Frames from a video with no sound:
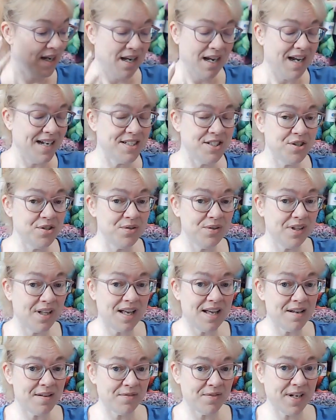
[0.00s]
I do
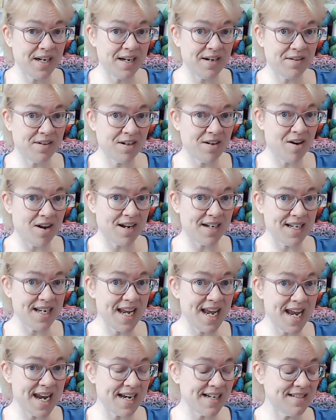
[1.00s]
love Caron Cotton
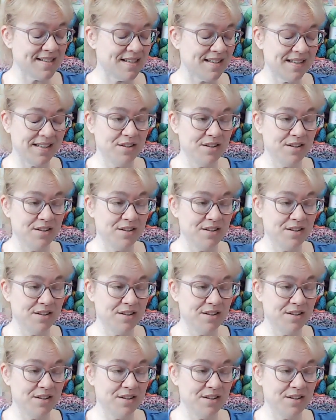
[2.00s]
Cakes.